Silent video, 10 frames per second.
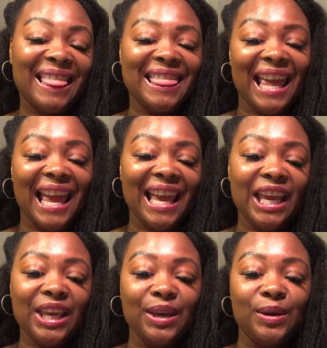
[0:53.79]

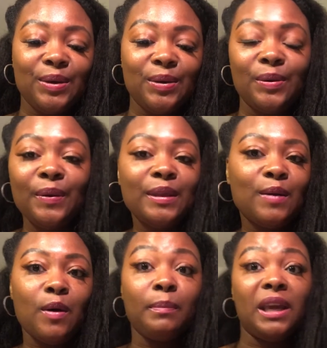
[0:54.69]
Thank you.
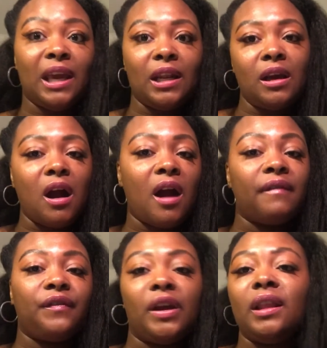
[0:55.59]
There won't be any
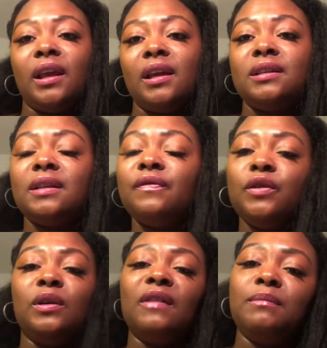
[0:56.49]
hard feelings if
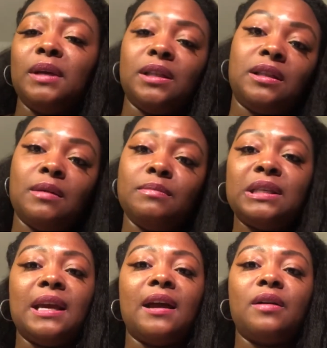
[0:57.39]
you give me a
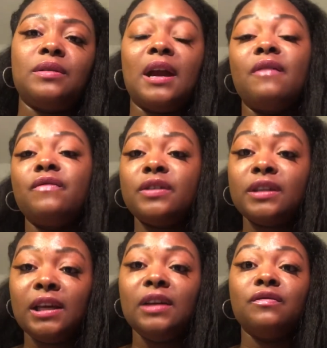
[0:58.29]
thumbs down. I
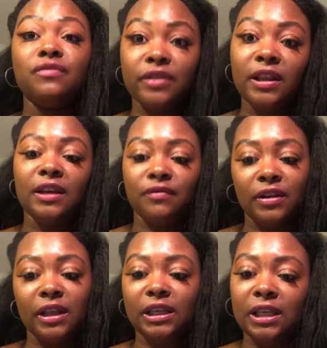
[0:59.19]
really
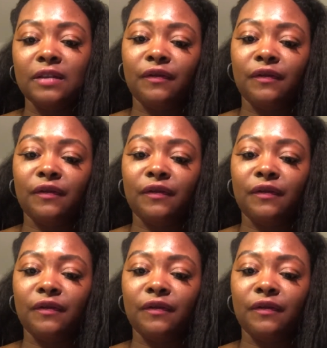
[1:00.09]
need the